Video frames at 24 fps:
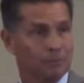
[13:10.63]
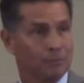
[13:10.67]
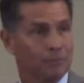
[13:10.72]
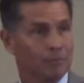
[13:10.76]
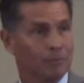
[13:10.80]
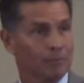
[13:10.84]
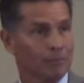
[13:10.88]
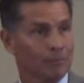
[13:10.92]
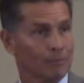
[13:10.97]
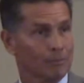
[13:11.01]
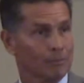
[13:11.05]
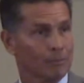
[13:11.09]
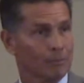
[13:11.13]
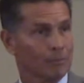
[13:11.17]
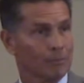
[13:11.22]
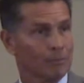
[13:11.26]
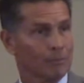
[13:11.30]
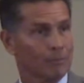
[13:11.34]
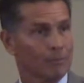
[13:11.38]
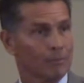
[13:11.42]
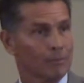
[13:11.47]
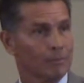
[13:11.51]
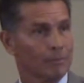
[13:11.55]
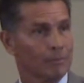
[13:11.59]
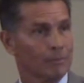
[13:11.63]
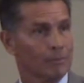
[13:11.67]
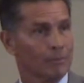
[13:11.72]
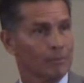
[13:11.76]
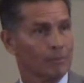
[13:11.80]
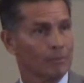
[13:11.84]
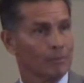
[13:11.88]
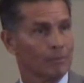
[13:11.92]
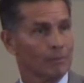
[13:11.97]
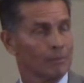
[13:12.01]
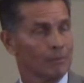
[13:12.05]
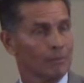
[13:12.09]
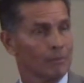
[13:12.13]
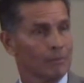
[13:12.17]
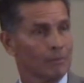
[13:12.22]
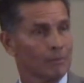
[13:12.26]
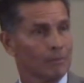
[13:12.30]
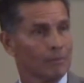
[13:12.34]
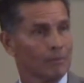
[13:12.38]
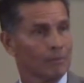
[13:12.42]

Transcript: Nobody speaks.